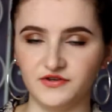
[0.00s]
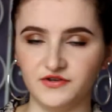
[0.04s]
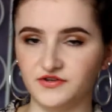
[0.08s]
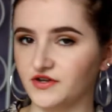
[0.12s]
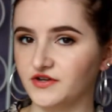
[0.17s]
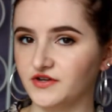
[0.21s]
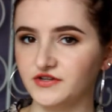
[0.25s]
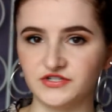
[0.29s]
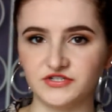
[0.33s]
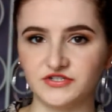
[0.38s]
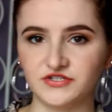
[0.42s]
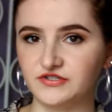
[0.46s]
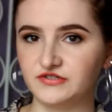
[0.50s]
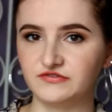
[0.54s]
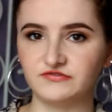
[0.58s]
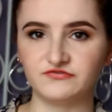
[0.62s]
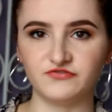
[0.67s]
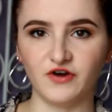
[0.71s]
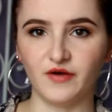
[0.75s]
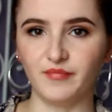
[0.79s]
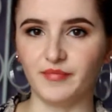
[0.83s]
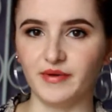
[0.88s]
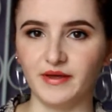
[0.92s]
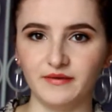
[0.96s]
Don't just
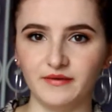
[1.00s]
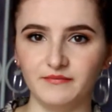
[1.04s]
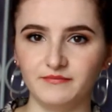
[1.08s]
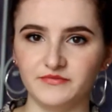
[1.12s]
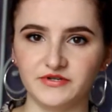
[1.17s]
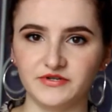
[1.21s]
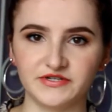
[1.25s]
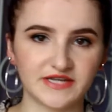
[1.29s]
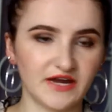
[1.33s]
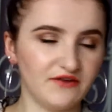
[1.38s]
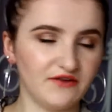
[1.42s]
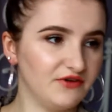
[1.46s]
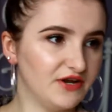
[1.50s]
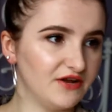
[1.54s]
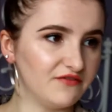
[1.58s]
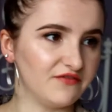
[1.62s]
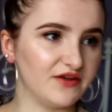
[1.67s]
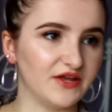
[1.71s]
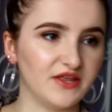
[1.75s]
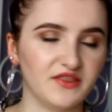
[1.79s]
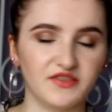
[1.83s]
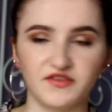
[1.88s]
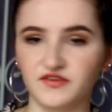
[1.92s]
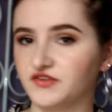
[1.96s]
drop it, just get rid of
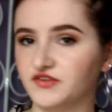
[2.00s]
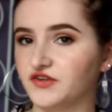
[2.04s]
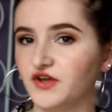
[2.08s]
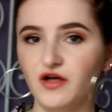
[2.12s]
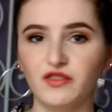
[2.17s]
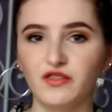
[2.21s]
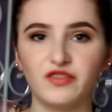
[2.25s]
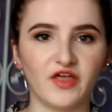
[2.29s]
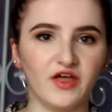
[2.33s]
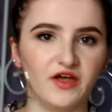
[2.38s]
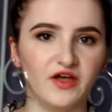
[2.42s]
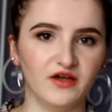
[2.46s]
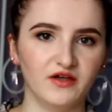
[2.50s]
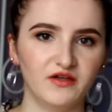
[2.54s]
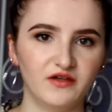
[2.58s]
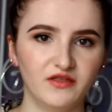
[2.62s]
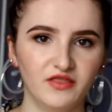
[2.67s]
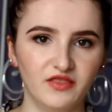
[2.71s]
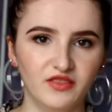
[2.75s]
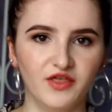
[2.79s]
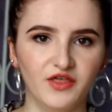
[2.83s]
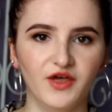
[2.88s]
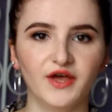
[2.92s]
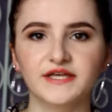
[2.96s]
it. There's no the,
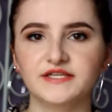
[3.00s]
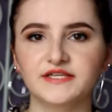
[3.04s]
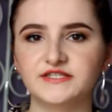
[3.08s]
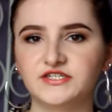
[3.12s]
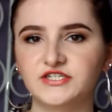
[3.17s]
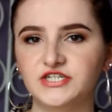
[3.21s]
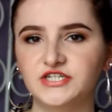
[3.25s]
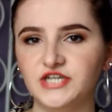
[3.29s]
it's